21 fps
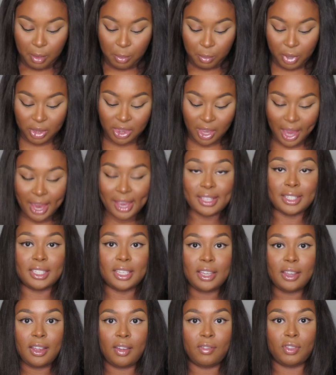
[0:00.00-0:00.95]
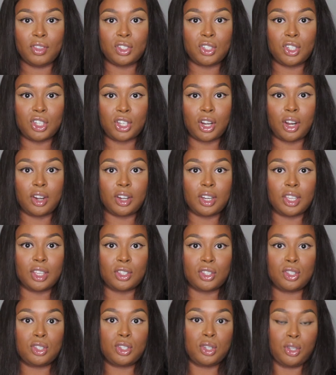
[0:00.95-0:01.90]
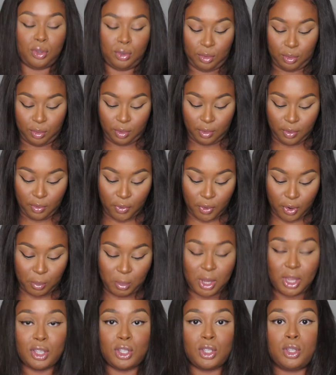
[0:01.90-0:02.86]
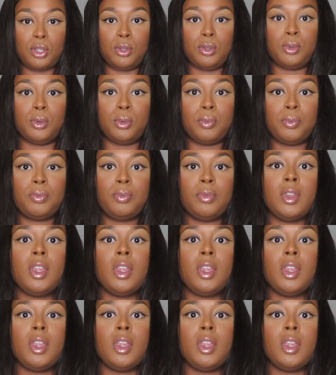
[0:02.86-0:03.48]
But the idea of the shirt is for me to